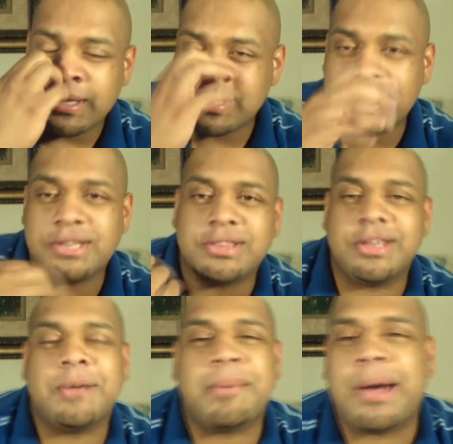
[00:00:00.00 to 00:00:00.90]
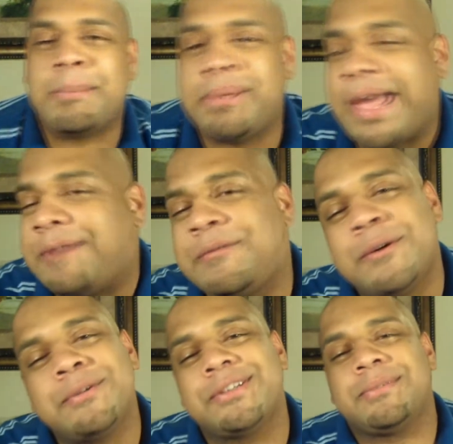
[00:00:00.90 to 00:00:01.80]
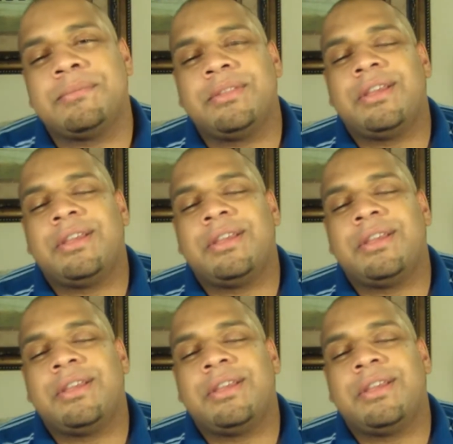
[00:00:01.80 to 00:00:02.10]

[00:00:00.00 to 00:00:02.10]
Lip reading: see, the thing about black folks